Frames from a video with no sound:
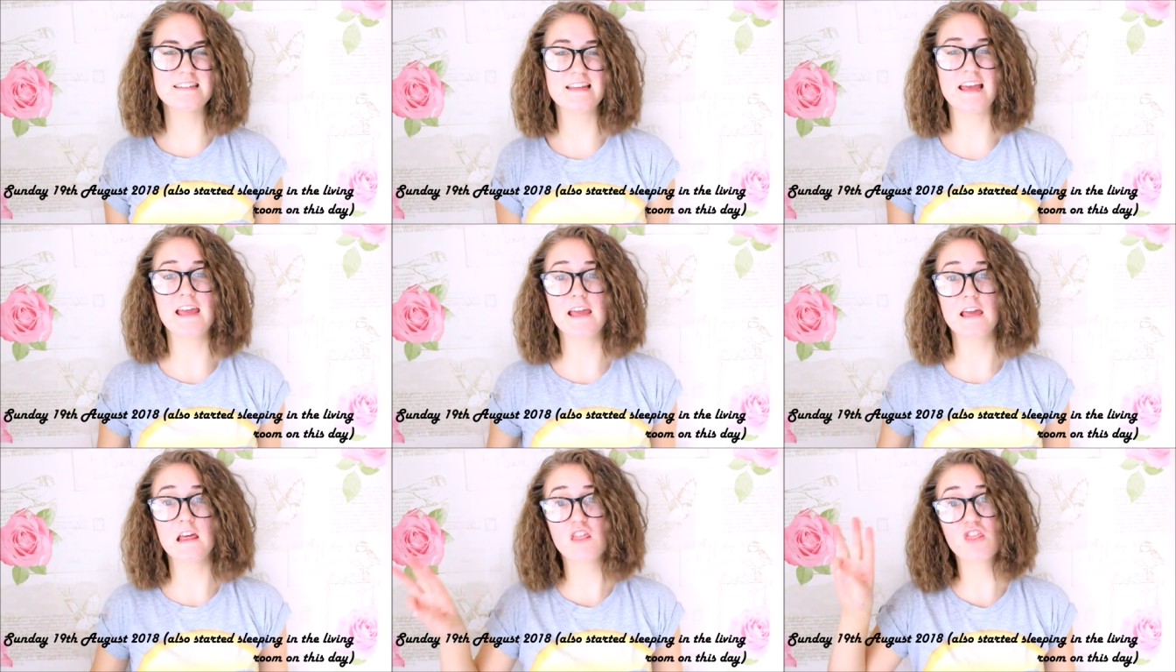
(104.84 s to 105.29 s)

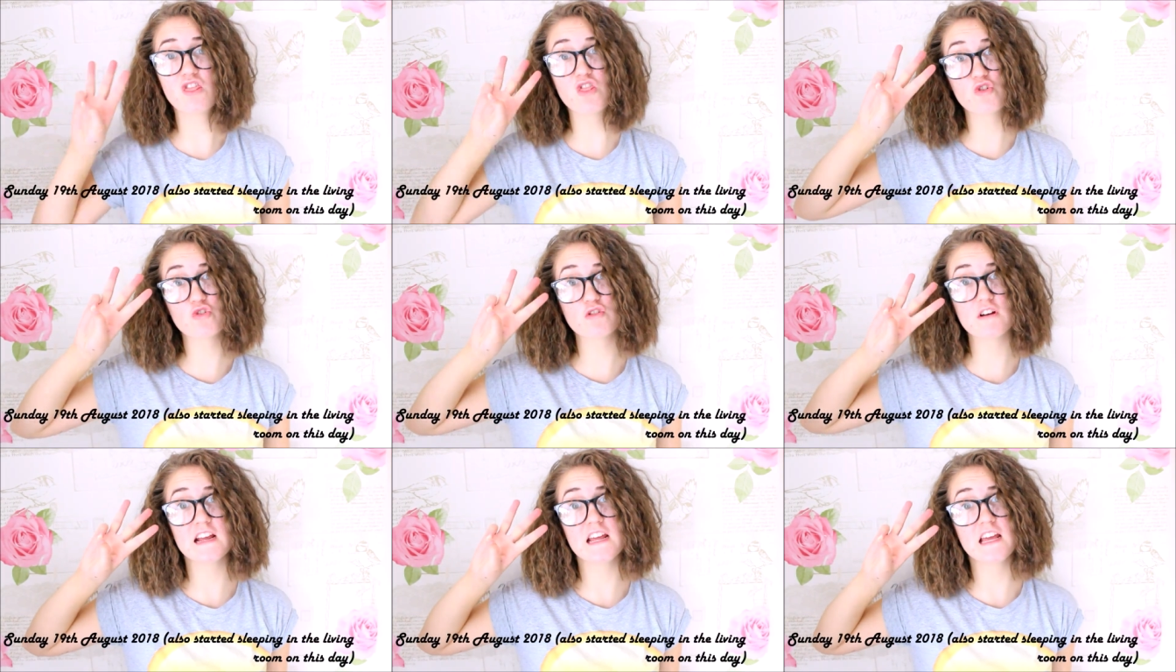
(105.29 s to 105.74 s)
Day
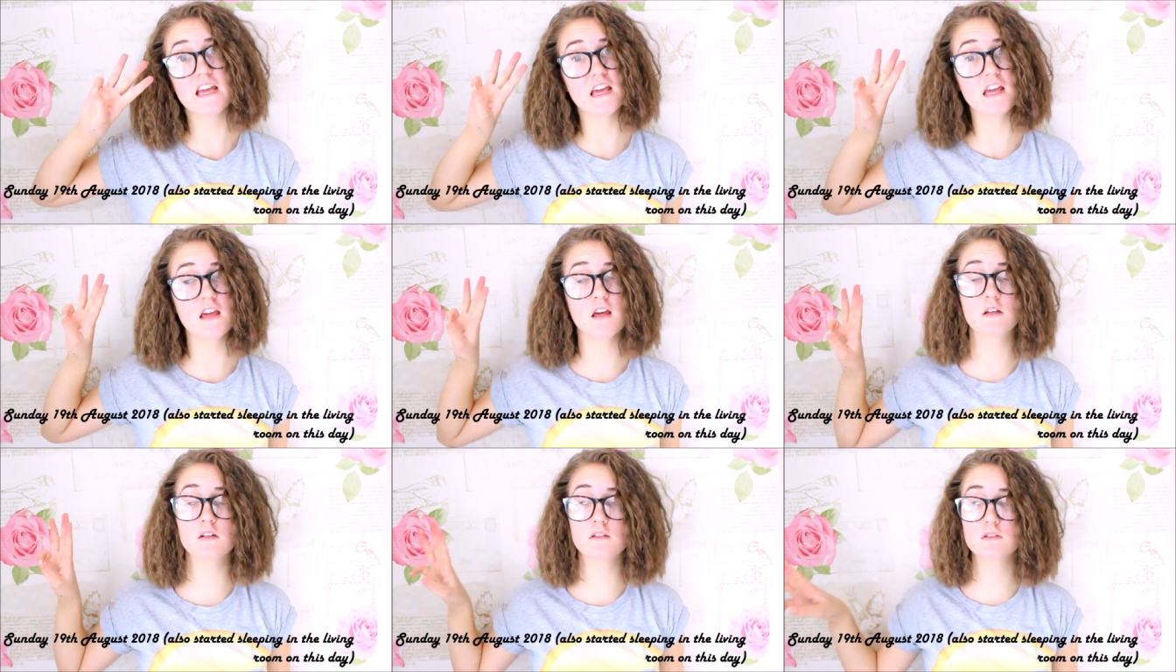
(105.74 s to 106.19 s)

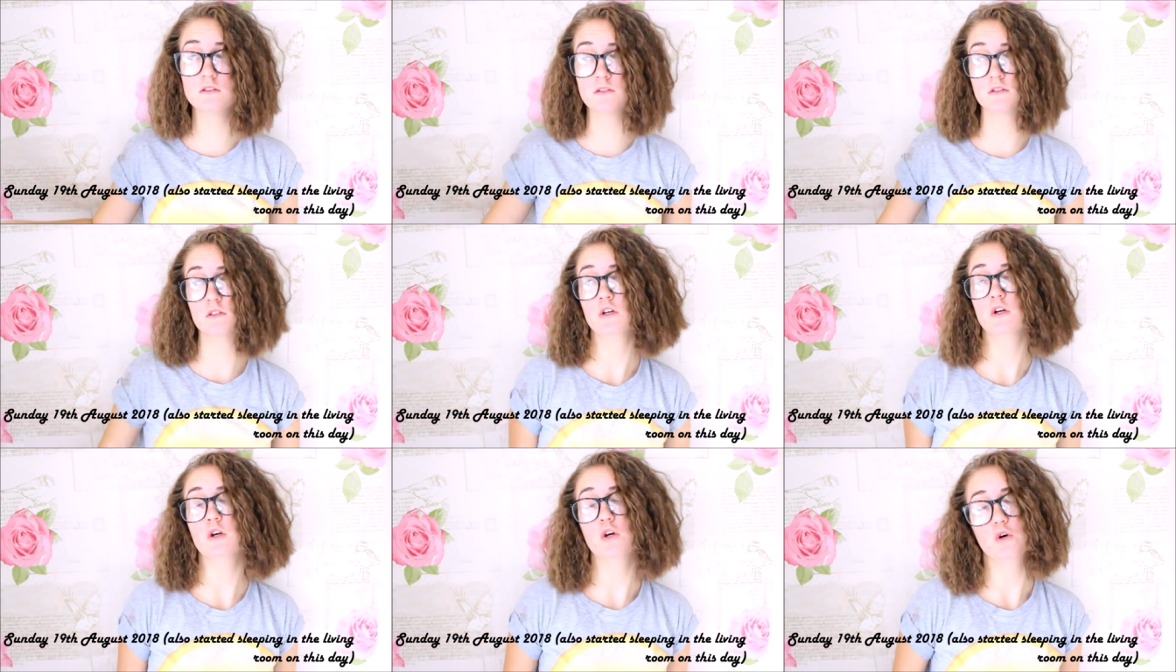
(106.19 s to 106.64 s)
three,
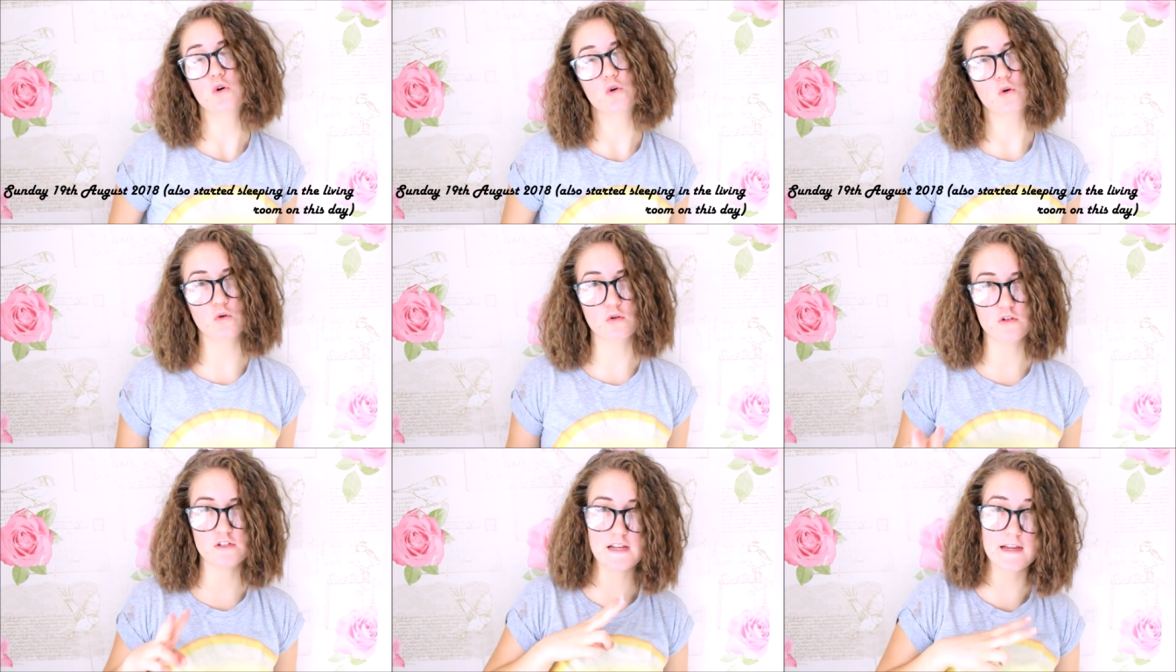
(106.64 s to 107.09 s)

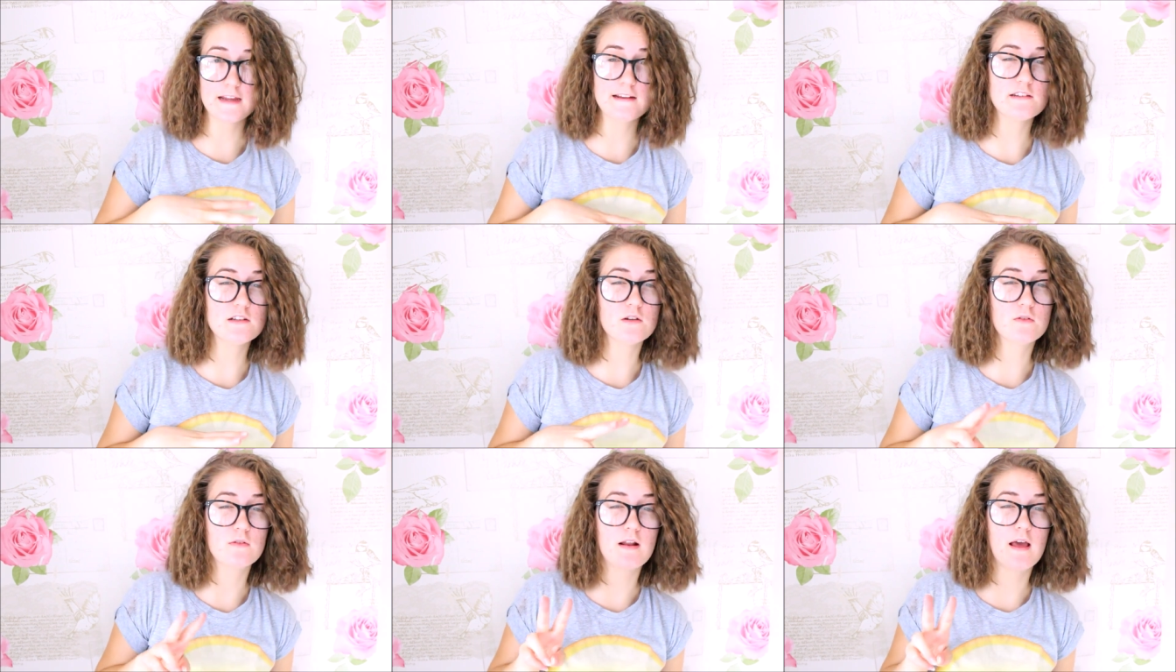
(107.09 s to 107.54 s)
or day
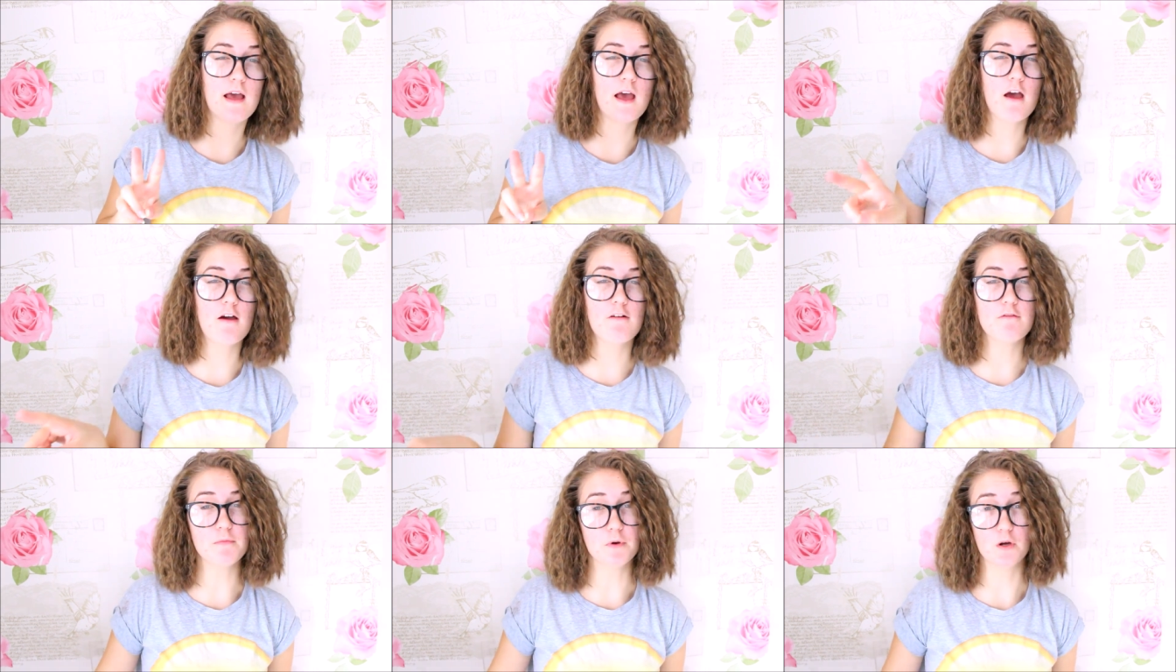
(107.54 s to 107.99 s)

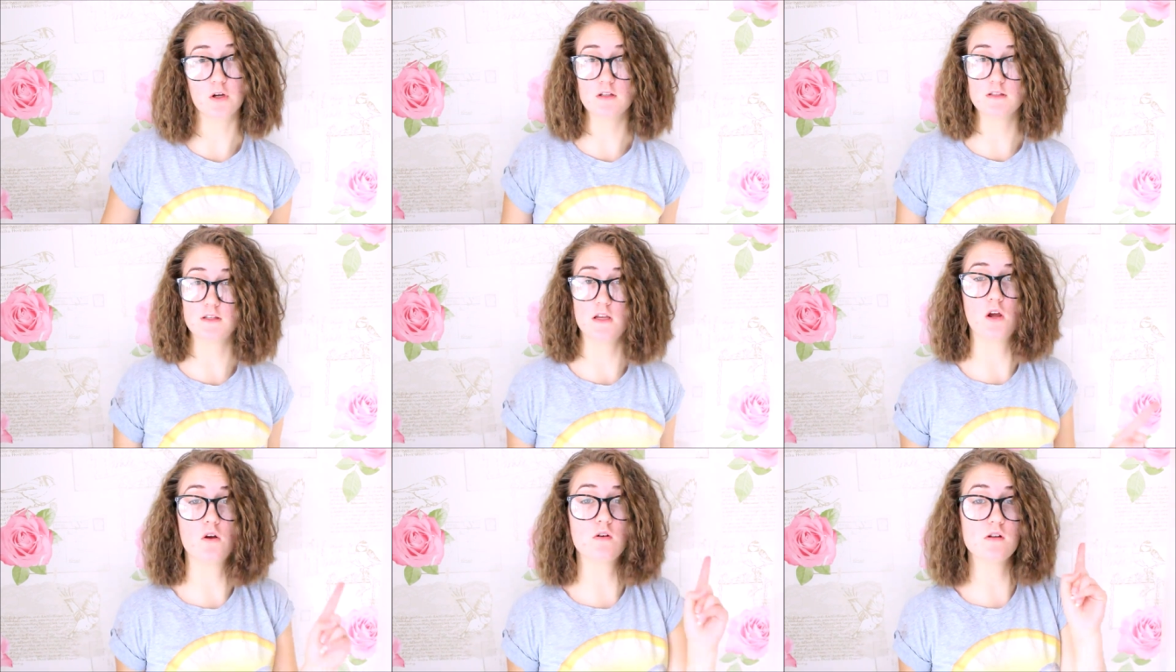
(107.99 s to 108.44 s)
2.5,
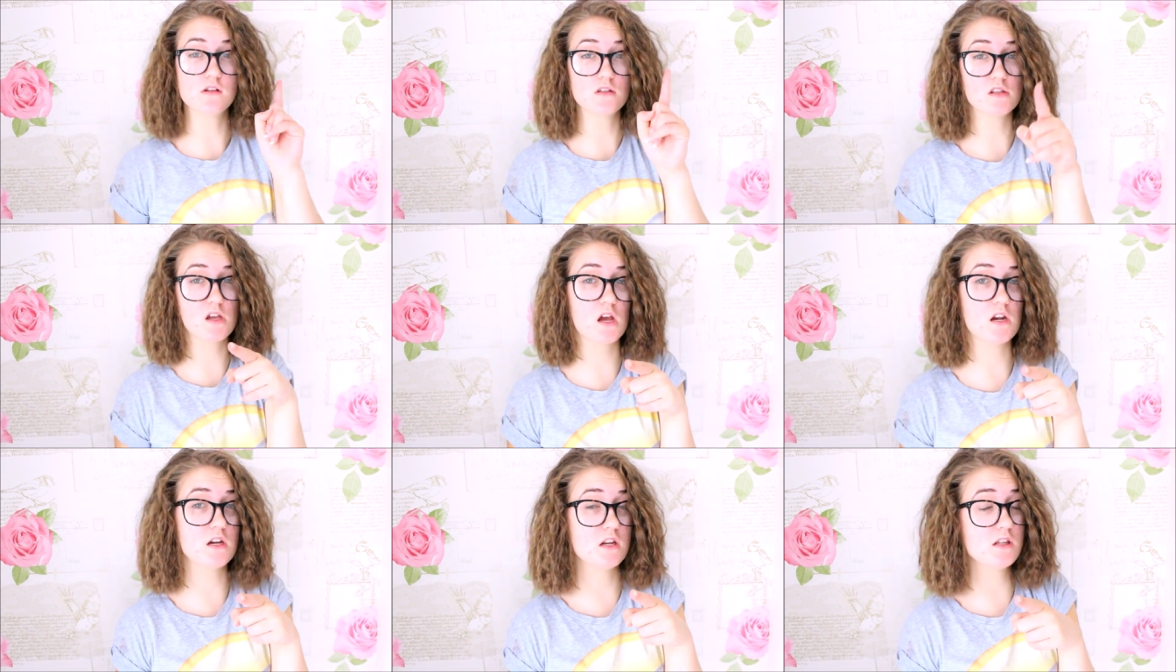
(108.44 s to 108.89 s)
because I only
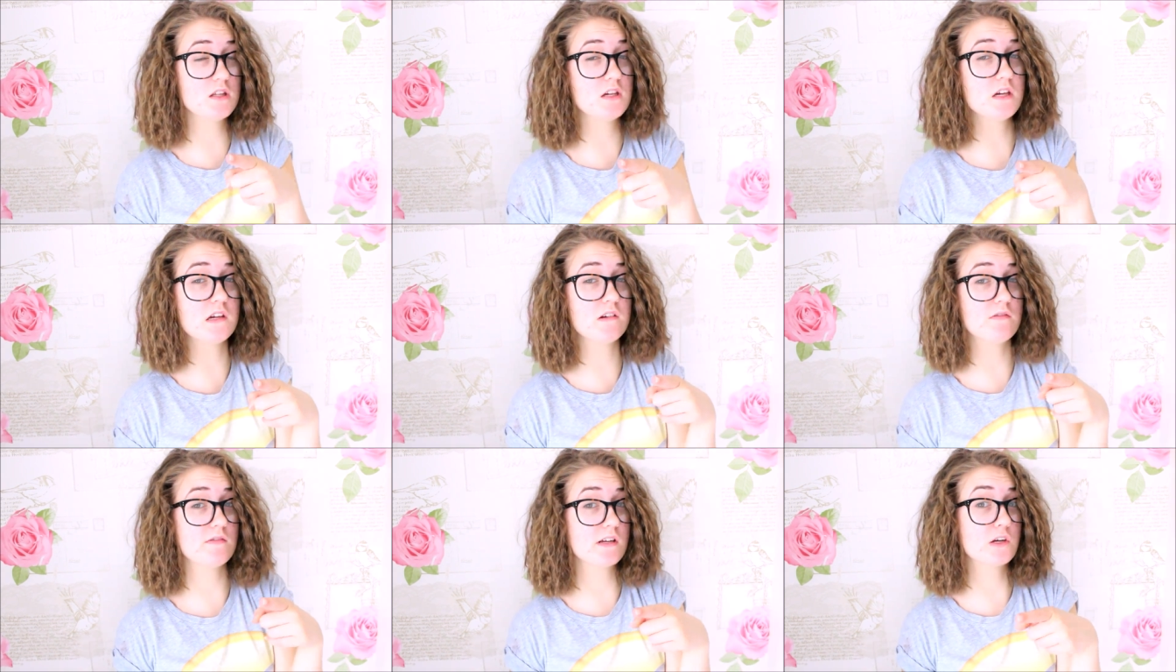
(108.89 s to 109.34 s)
started in the
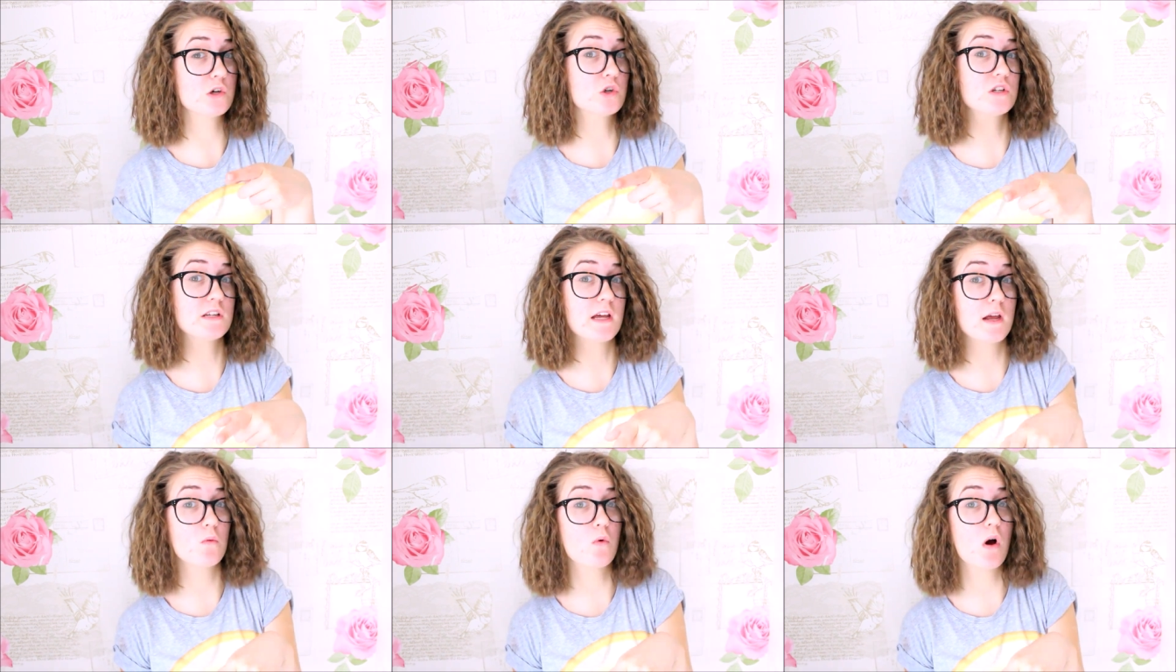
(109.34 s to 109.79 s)
evening on
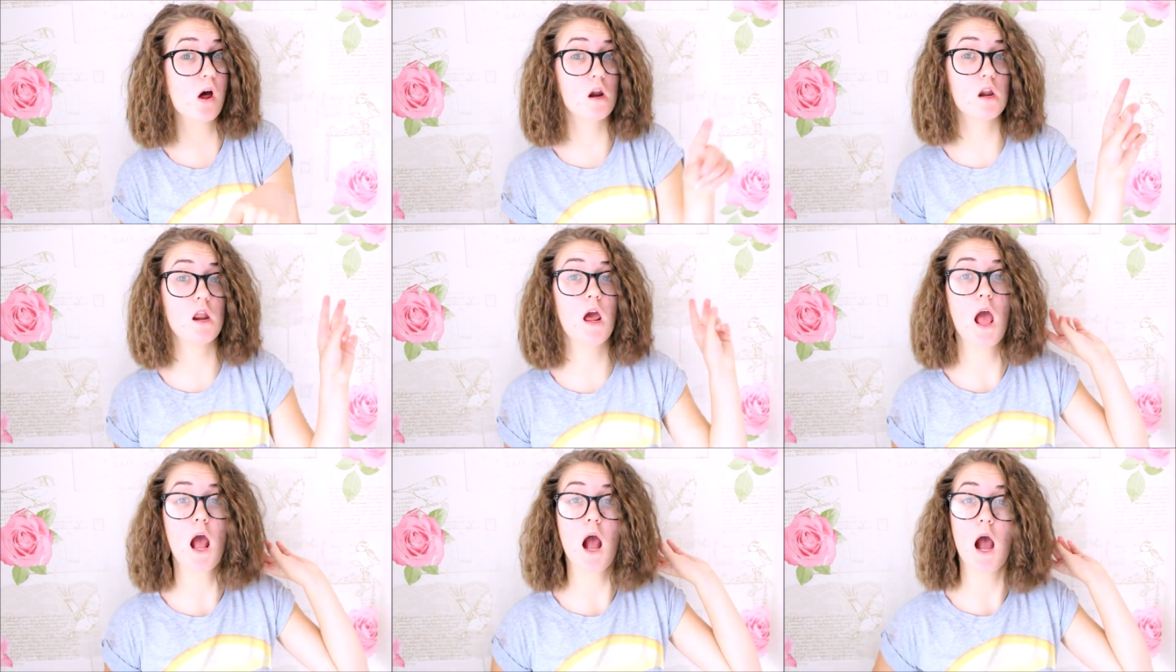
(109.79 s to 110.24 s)
day
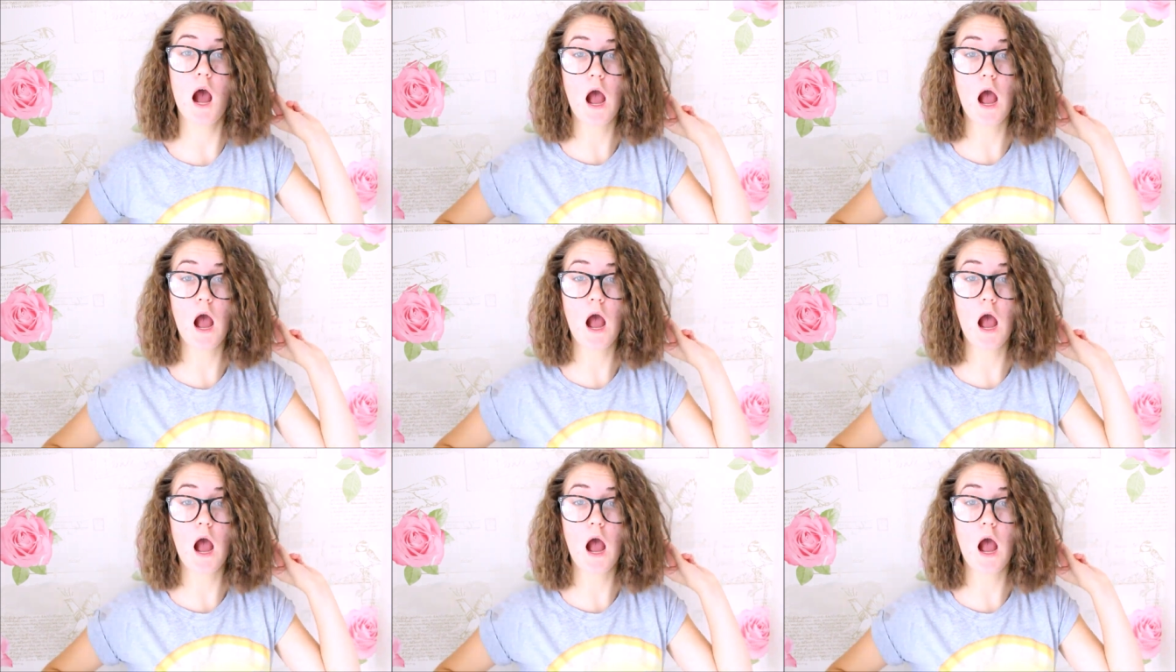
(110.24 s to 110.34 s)
one.